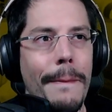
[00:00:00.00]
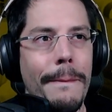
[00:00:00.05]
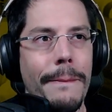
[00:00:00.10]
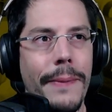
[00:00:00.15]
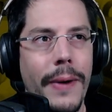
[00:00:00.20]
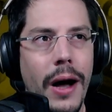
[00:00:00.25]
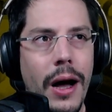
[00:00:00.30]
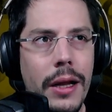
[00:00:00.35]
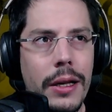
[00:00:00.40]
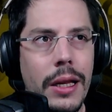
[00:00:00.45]

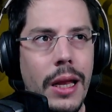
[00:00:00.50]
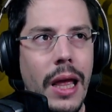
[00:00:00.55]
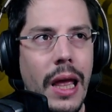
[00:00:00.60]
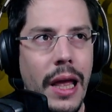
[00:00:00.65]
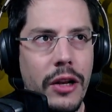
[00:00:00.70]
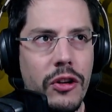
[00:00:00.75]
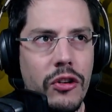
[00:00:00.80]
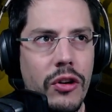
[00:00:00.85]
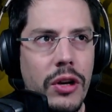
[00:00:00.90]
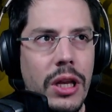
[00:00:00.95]
But
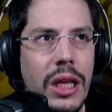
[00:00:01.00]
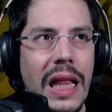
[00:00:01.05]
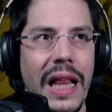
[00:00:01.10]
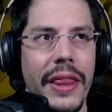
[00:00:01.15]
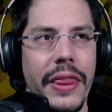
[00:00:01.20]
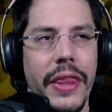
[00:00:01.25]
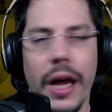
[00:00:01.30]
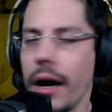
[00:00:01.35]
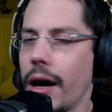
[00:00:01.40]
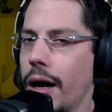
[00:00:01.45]
actually,
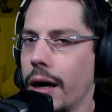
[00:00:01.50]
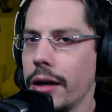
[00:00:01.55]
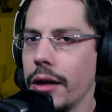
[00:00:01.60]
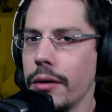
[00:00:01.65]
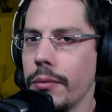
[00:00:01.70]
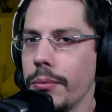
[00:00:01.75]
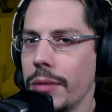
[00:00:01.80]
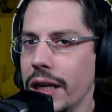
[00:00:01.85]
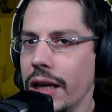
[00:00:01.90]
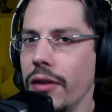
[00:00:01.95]
there are
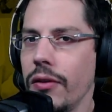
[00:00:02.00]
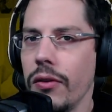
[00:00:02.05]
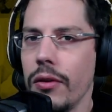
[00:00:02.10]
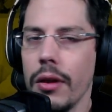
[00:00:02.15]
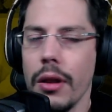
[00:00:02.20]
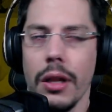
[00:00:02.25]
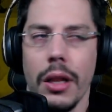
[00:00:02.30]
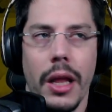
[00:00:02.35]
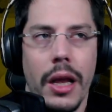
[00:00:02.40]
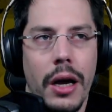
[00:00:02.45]
other minis,
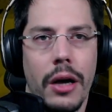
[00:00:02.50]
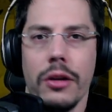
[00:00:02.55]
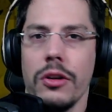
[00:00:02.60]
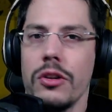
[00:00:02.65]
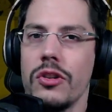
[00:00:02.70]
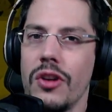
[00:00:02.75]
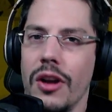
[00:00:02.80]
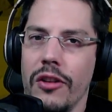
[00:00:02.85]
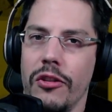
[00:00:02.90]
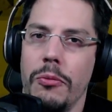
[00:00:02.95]
they are
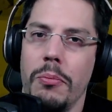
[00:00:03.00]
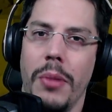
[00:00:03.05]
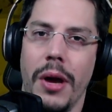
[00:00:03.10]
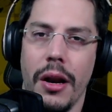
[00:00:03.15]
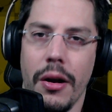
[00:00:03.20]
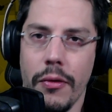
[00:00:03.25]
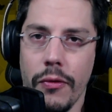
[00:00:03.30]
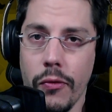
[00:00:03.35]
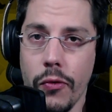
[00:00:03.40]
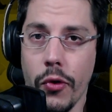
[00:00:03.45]
just
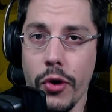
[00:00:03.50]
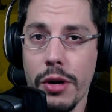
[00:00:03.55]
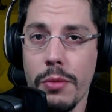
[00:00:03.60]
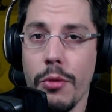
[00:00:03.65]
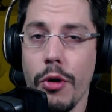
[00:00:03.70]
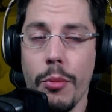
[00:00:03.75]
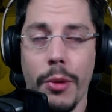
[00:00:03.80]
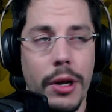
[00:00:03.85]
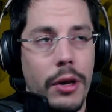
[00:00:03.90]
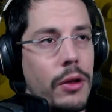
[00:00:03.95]
better for the
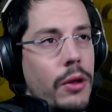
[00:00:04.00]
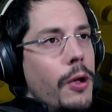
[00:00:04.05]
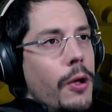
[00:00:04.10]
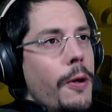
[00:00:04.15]
moment.